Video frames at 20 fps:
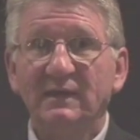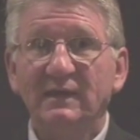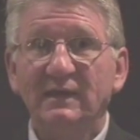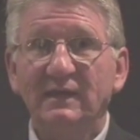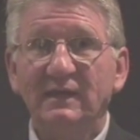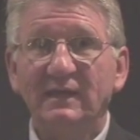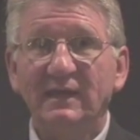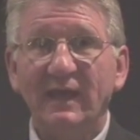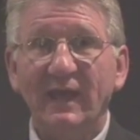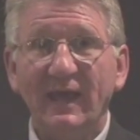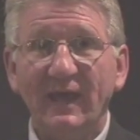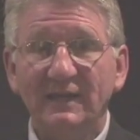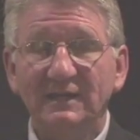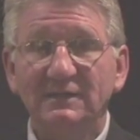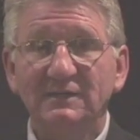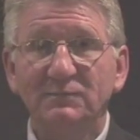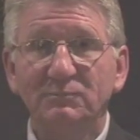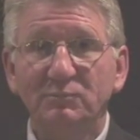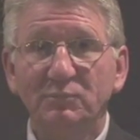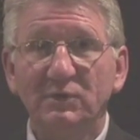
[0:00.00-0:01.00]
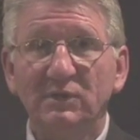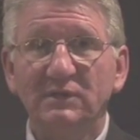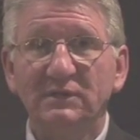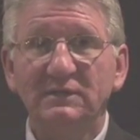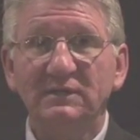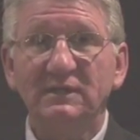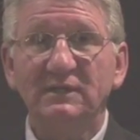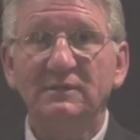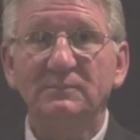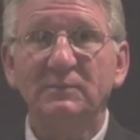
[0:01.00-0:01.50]
he had an
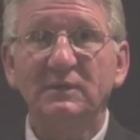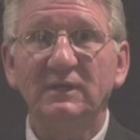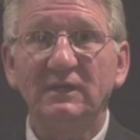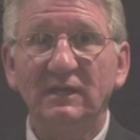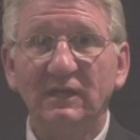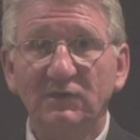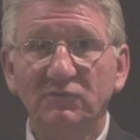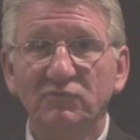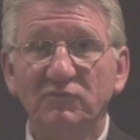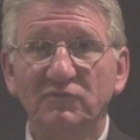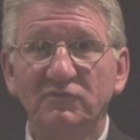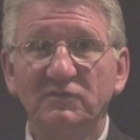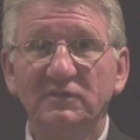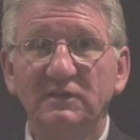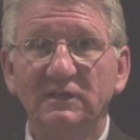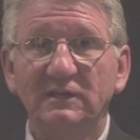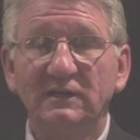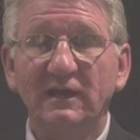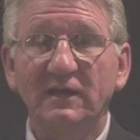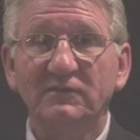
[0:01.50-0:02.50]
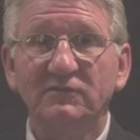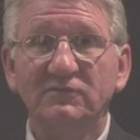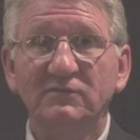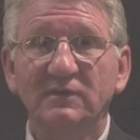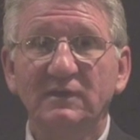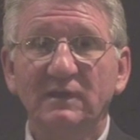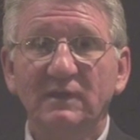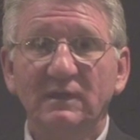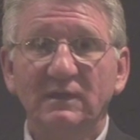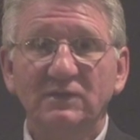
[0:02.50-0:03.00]
ability to be interested in us,
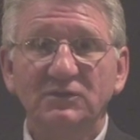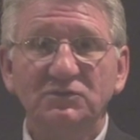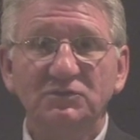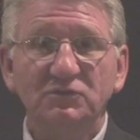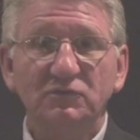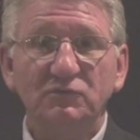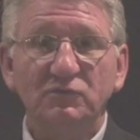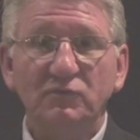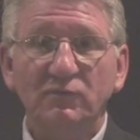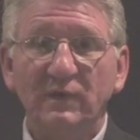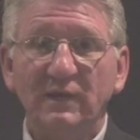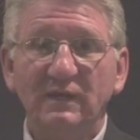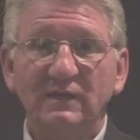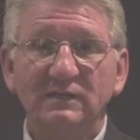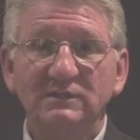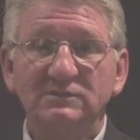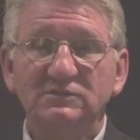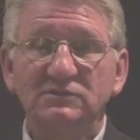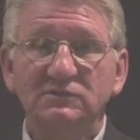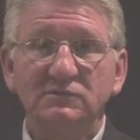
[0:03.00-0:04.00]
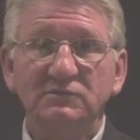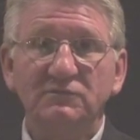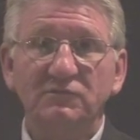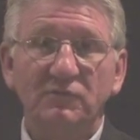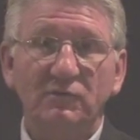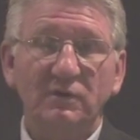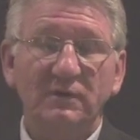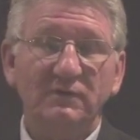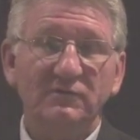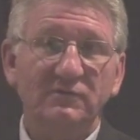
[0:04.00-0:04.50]
showed great concern
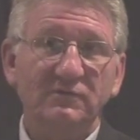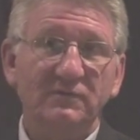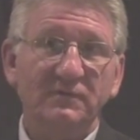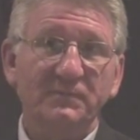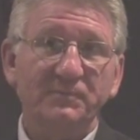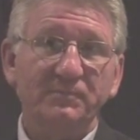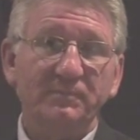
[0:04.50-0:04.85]
for us.